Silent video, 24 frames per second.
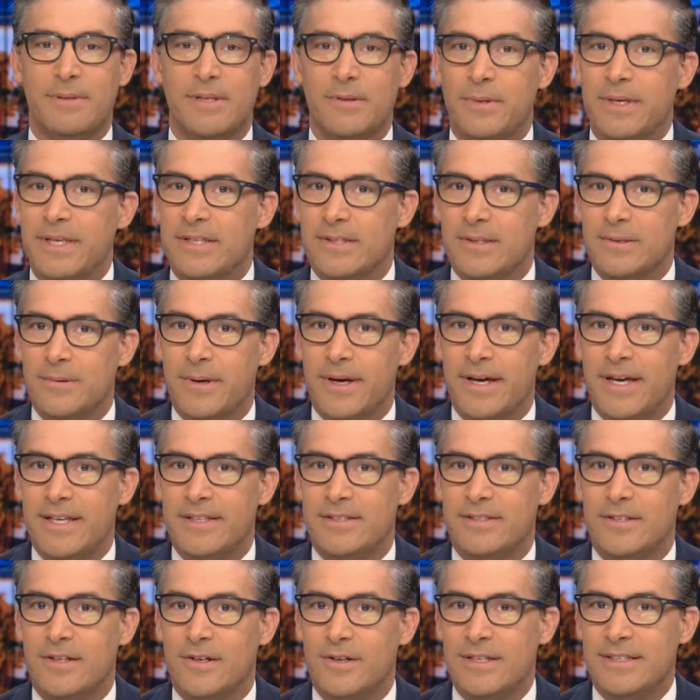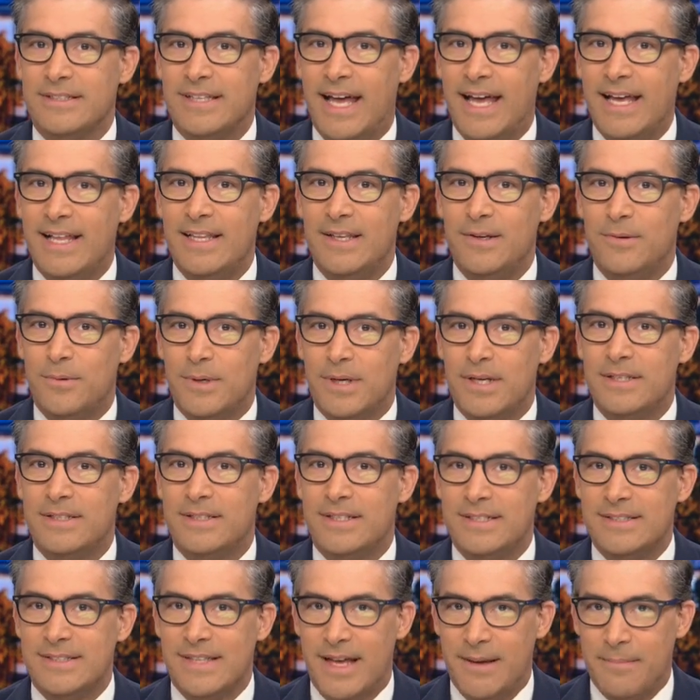of weeks away, so exactly what
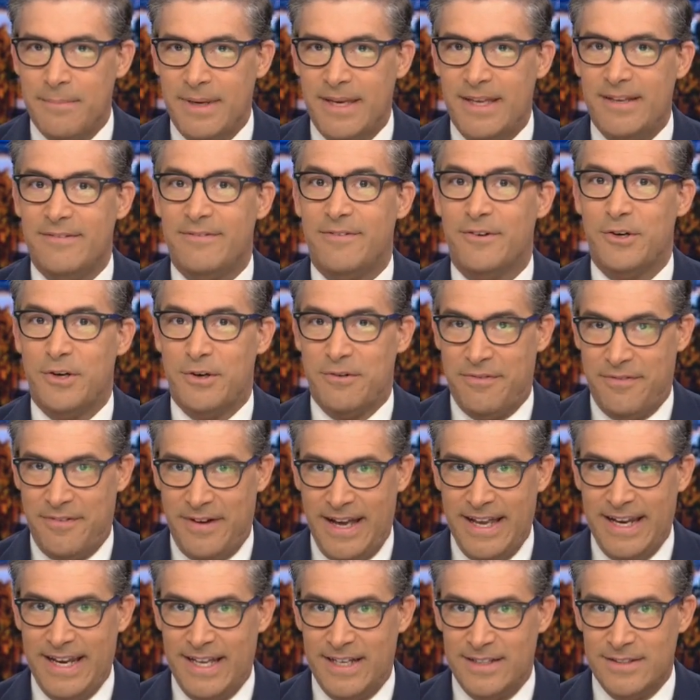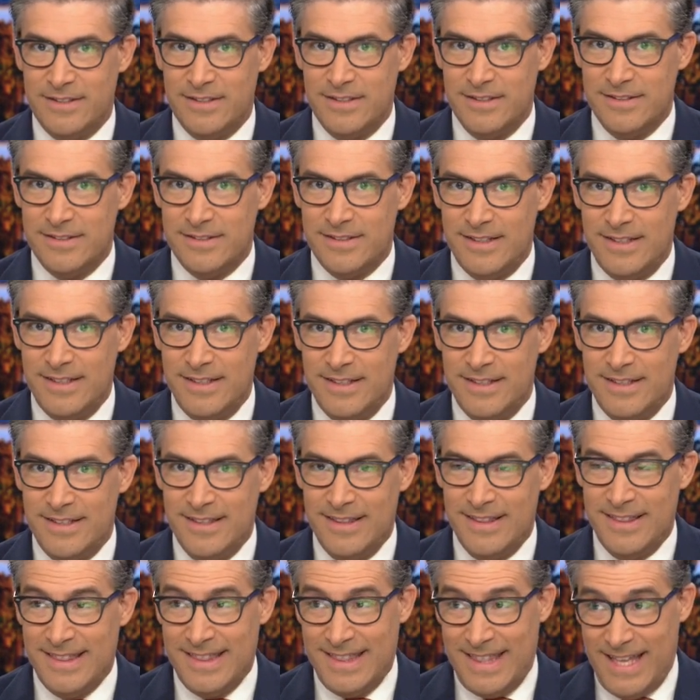does that mean for your finances?
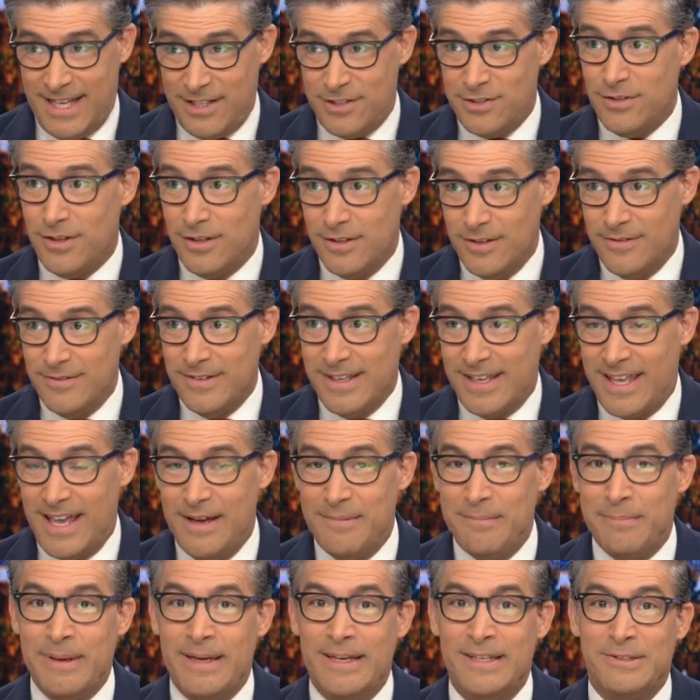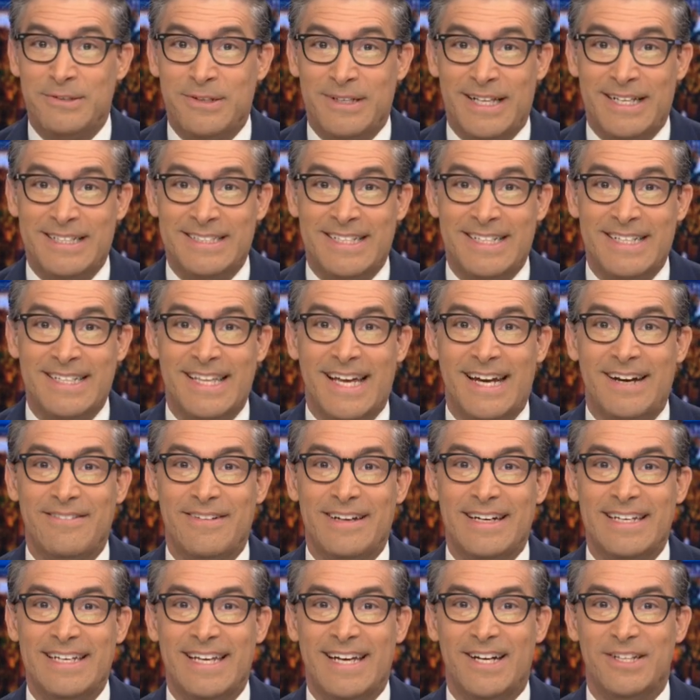That's all over the campaign trail, I'll tell you that
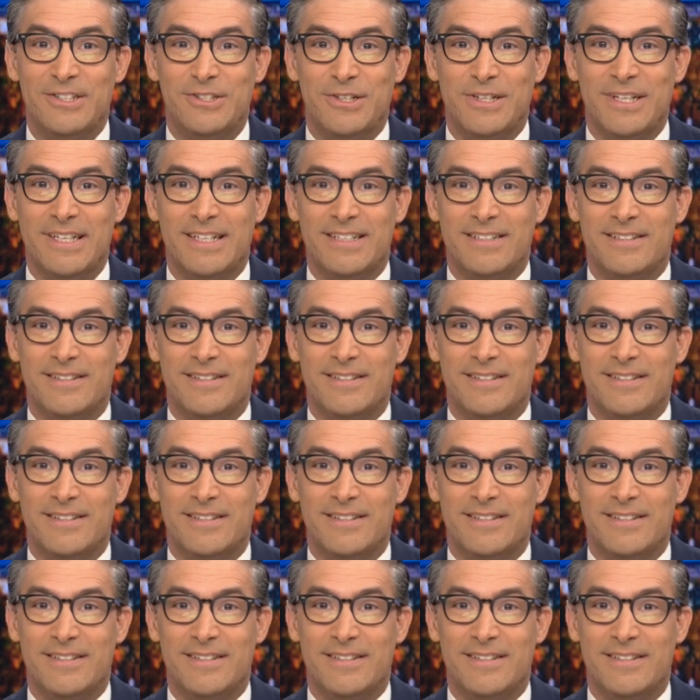right now. Joining us